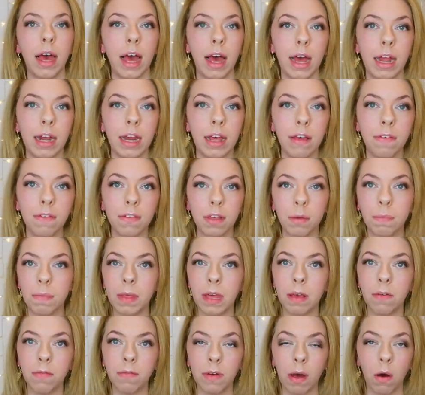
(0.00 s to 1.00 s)
And if
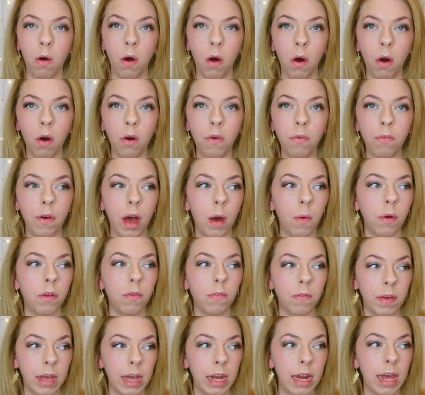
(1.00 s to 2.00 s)
something felt off, I
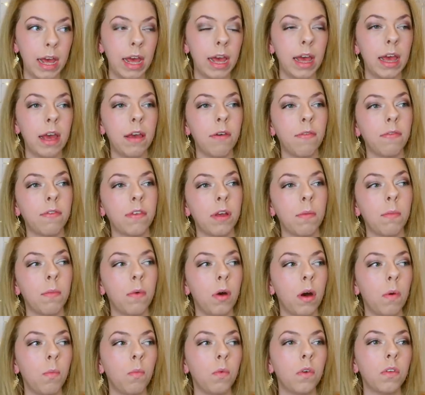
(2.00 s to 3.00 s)
would feel it. If
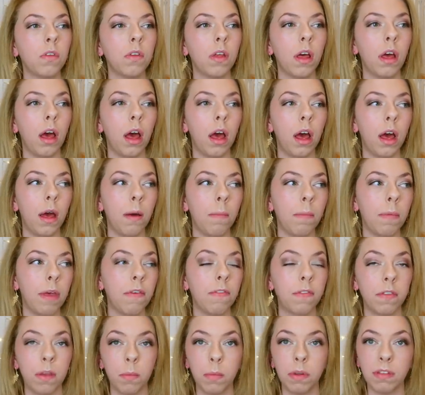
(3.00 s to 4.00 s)
someone was, um,
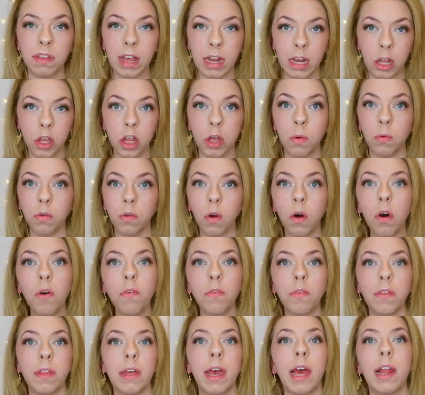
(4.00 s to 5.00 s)
if someone's energy was
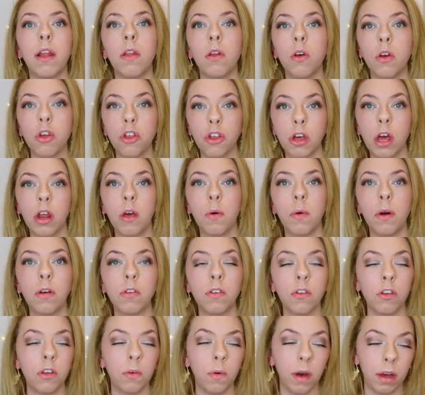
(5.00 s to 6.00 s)
off and they had a lot of shadow
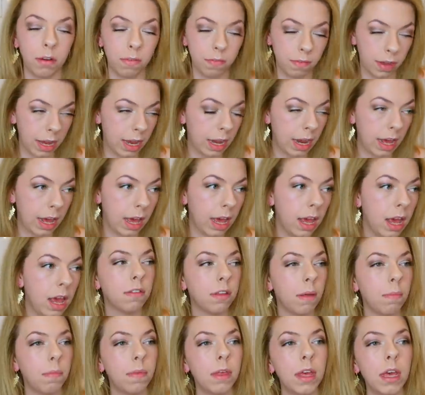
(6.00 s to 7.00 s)
work to do, I'd feel it.
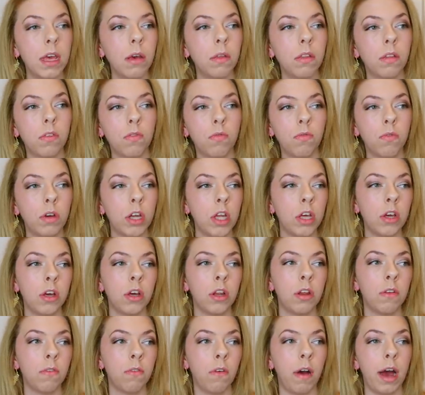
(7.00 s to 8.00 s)
Something that's really
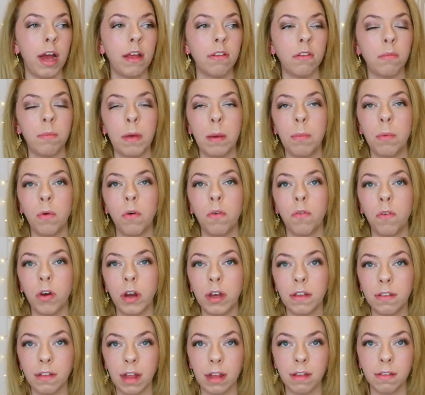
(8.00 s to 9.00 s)
good advice for people who are
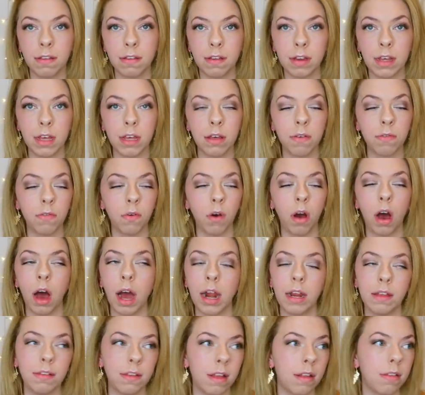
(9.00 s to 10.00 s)
very sensitive,
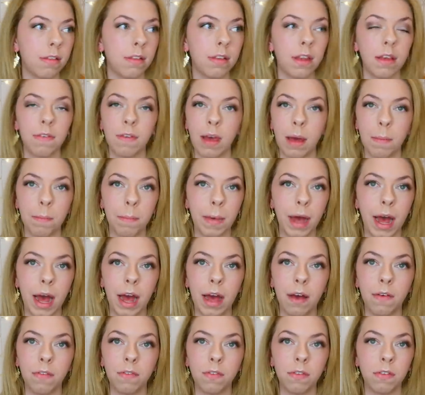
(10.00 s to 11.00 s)
highly sensitive,
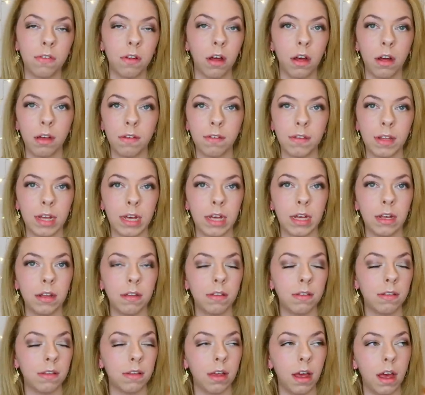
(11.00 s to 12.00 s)
empaths, star
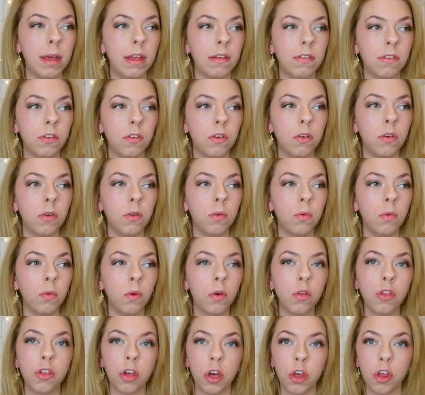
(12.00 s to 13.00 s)
seeds, is to
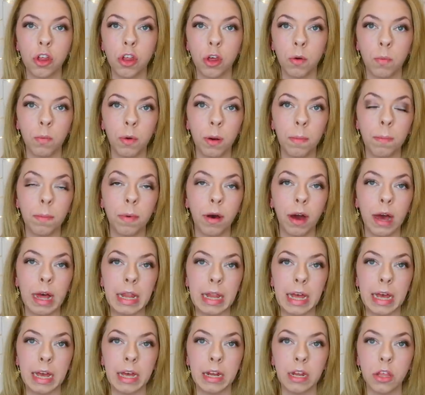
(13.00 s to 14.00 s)
not judge someone
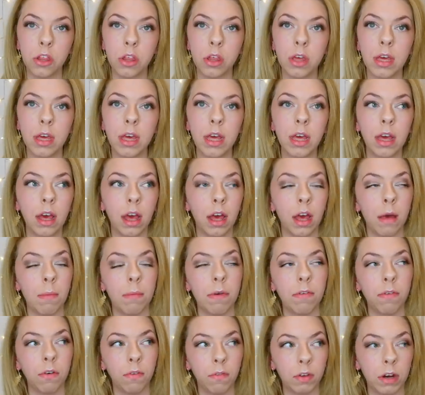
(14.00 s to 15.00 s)
by their energy.
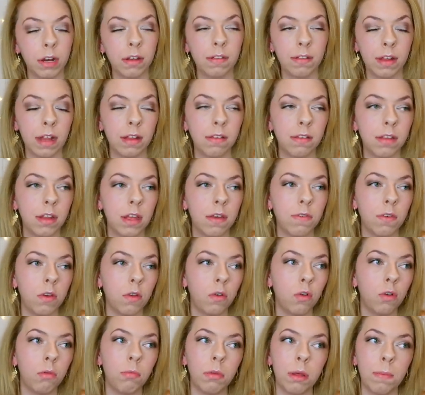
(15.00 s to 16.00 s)
Um, if you're very sensitive,
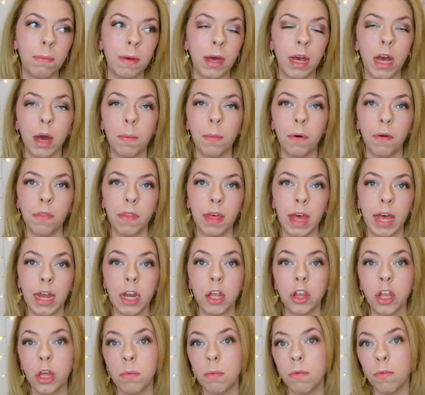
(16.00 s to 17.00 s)
you normally pick up on their
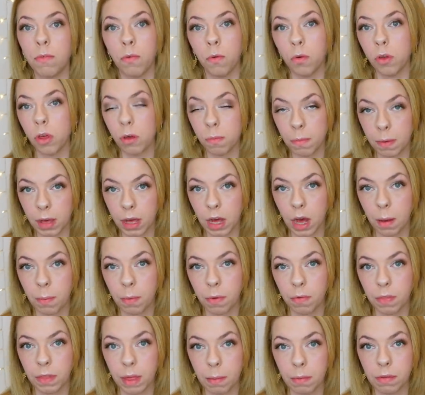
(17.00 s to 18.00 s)
energy before you pick
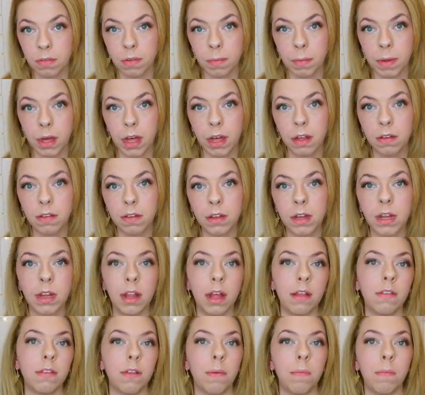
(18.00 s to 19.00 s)
up on them as a person.
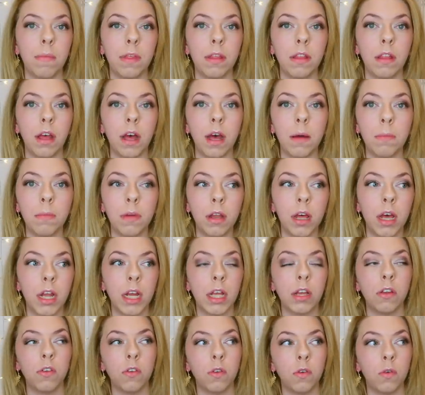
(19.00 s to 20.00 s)
And that's something that I'm
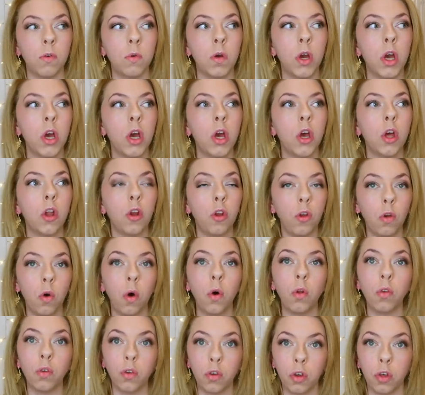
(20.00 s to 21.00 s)
learning to
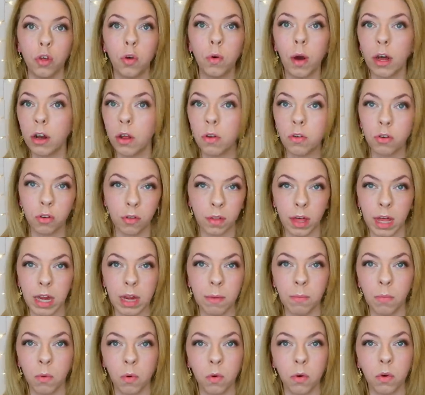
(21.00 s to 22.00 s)
not do. Do. I don't do that
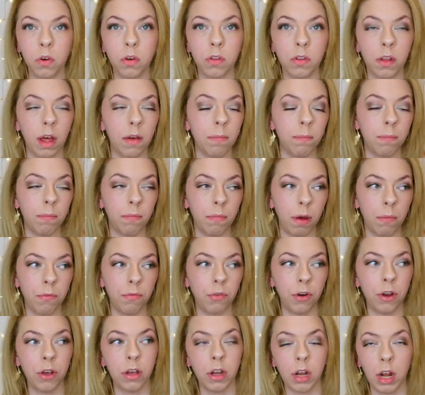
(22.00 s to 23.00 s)
anymore because I'm,
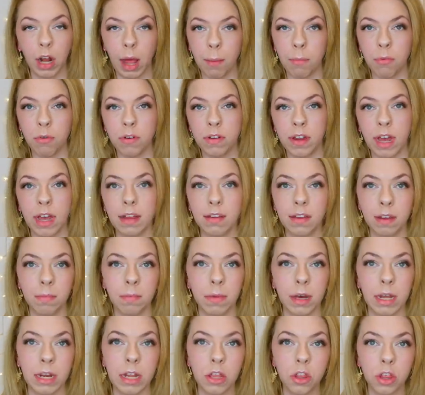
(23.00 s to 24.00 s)
I'm very good at like
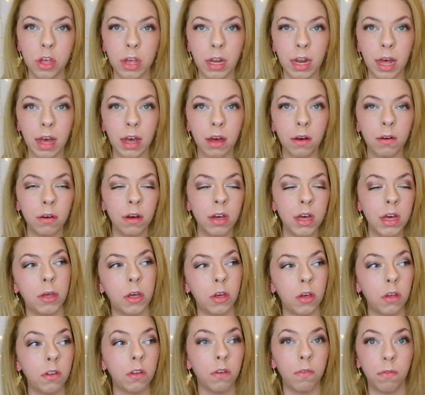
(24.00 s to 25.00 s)
protecting my energy now
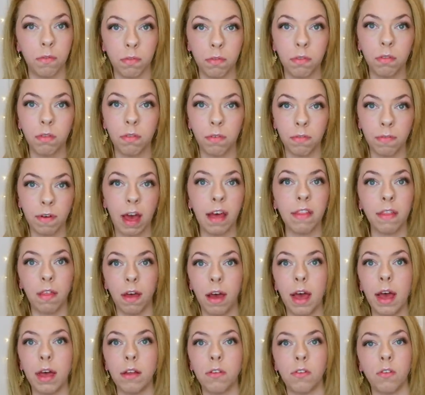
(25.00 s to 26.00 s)
because of the fact
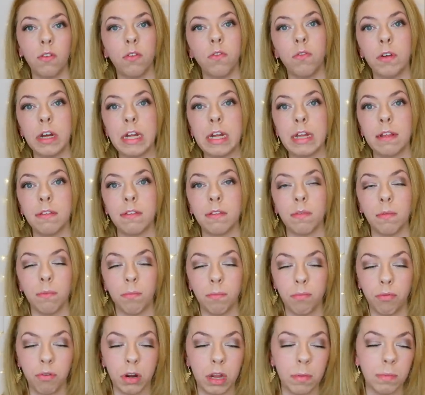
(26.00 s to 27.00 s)
that I do readings
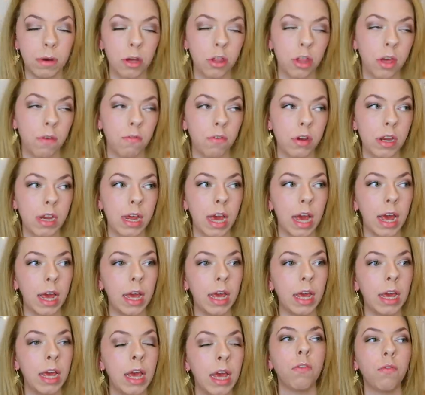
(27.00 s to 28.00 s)
pretty much every
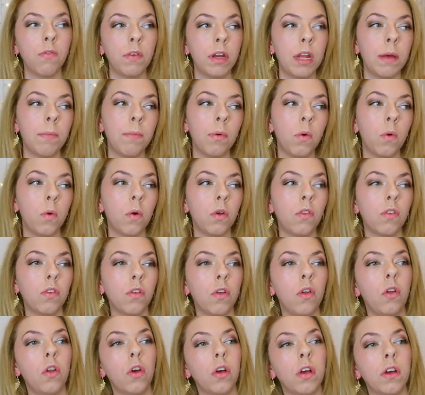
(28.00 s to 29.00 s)
day. It's really important
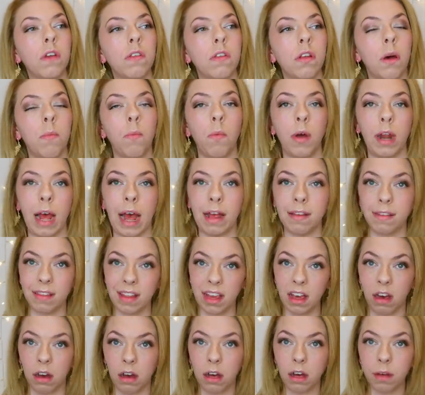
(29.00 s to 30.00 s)
to look at someone as
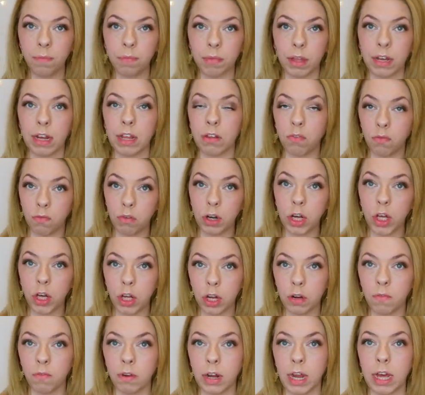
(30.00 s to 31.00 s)
they are, and it's really
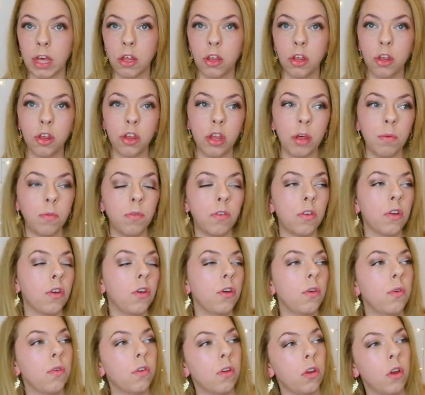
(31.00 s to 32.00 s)
good in relationships
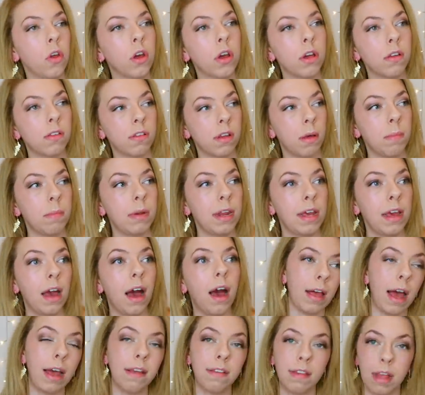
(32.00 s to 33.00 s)
too, to look at
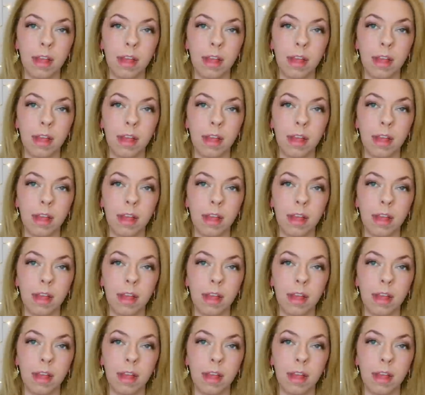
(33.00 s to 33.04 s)
somebody that